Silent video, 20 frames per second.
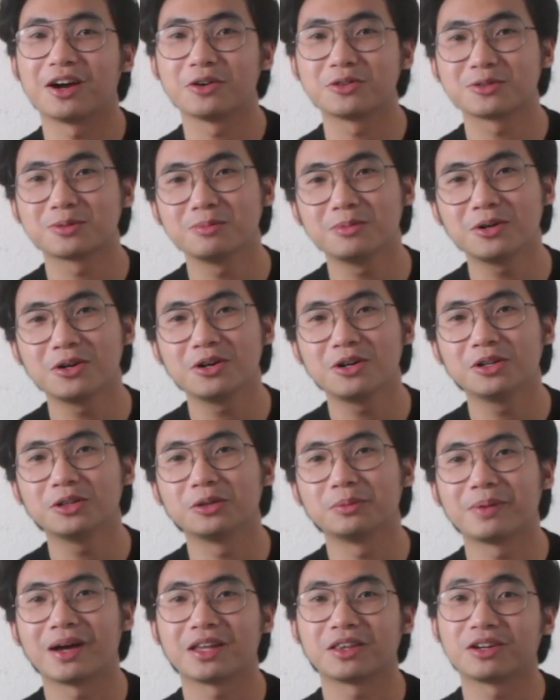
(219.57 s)
how small,
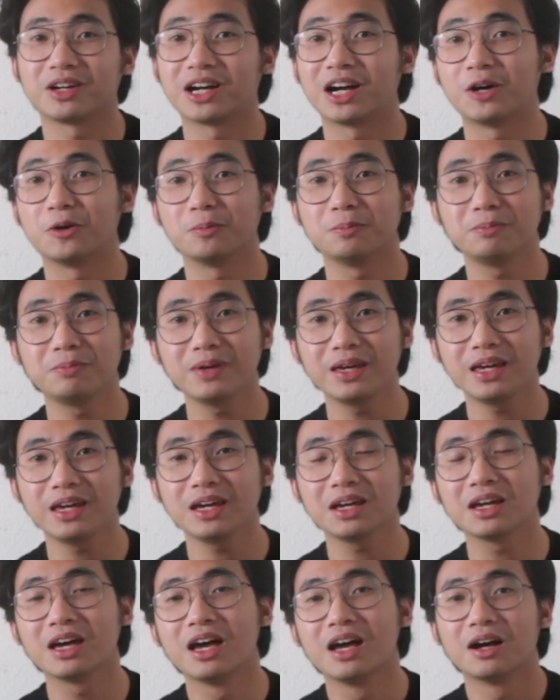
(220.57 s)
no matter how
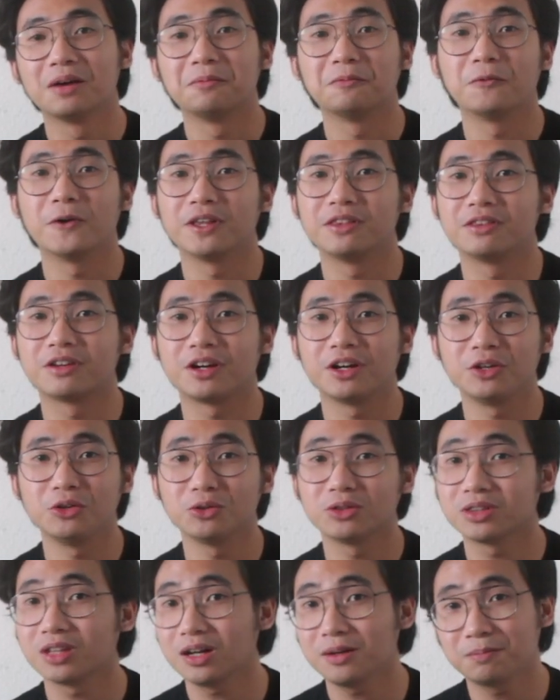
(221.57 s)
big, whether
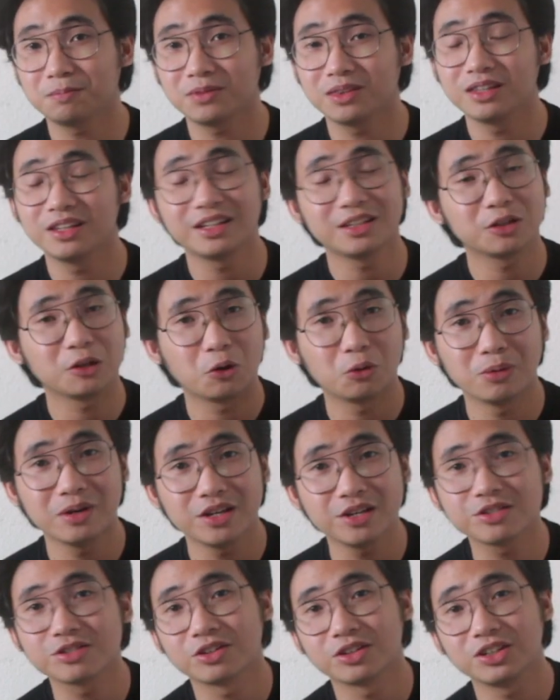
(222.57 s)
you top that
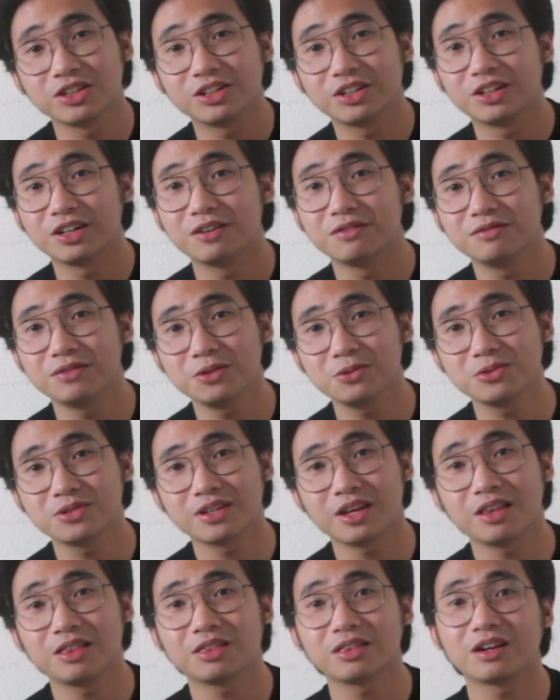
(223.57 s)
quiz on your review
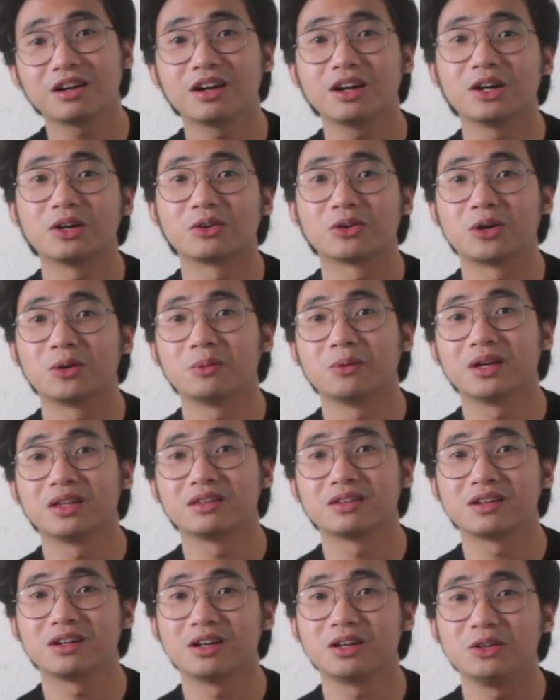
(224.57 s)
center or
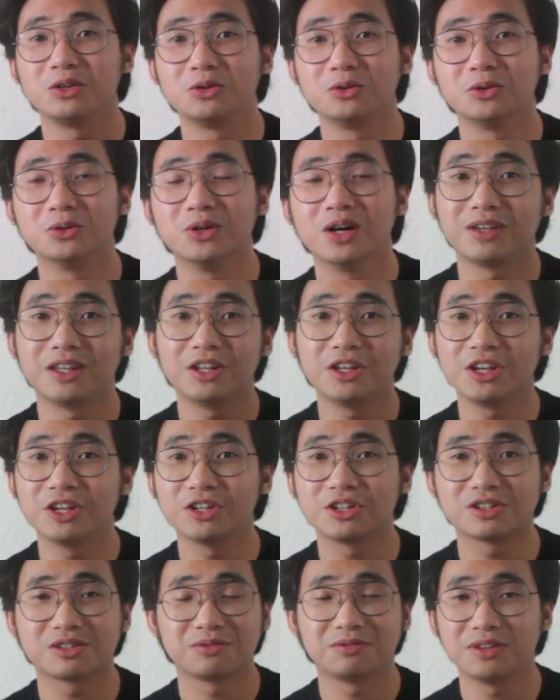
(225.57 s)
whether you
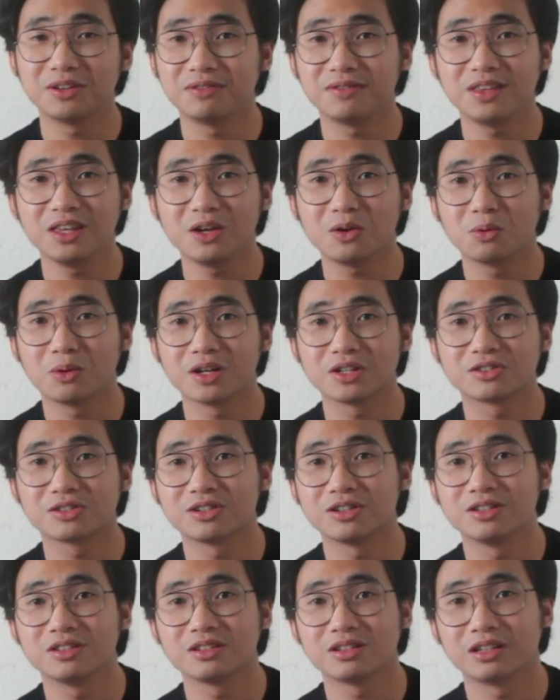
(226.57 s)
finish 50
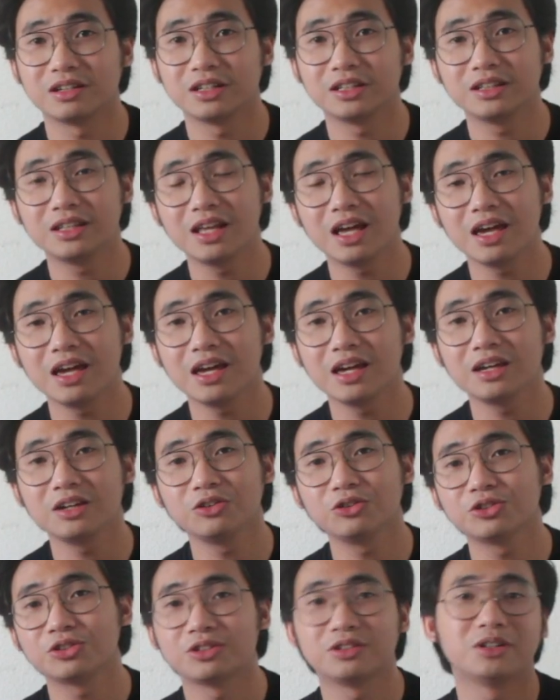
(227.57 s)
questions in a day,
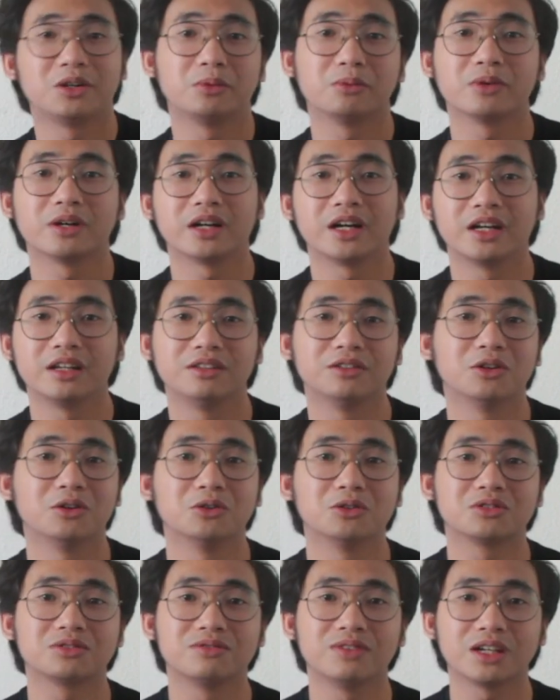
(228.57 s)
you should reward
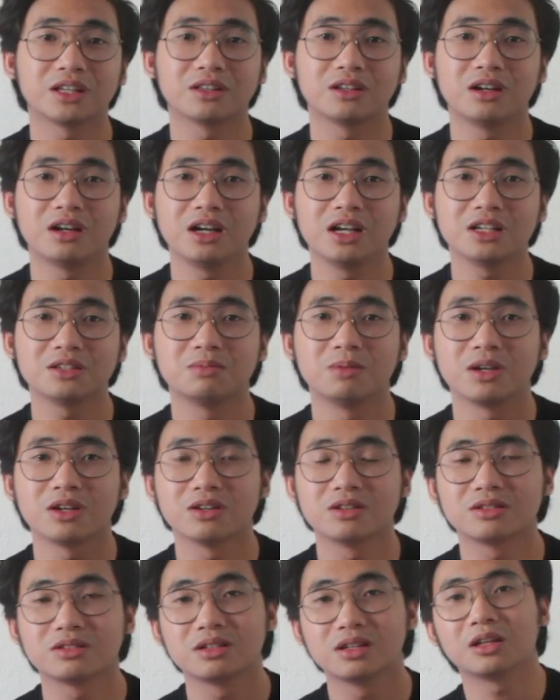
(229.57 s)
those victories
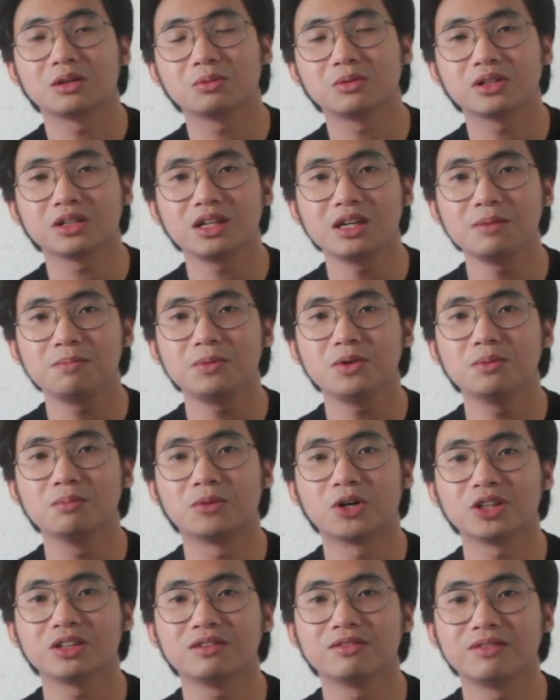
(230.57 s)
because it will keep you
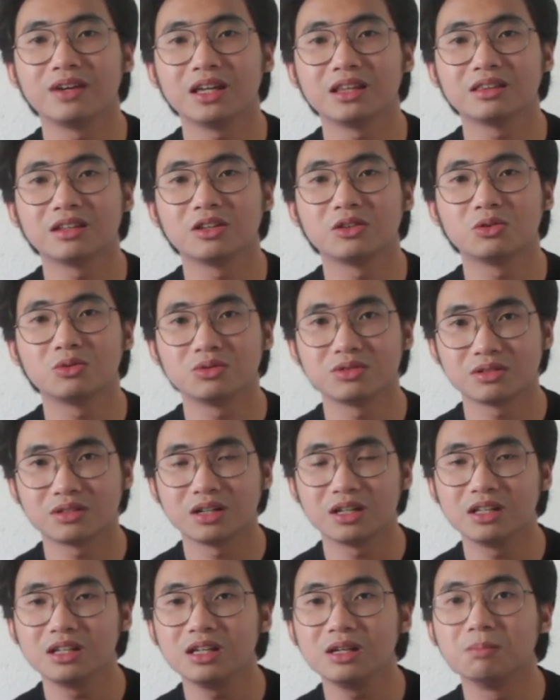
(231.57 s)
motivated to
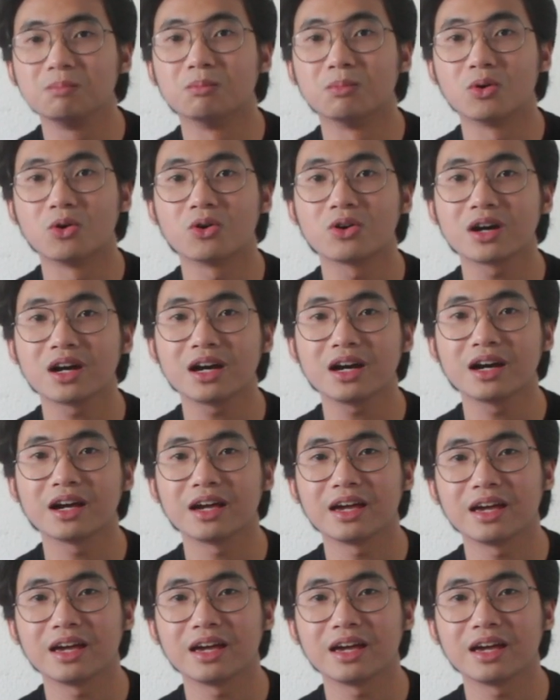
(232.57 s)
study more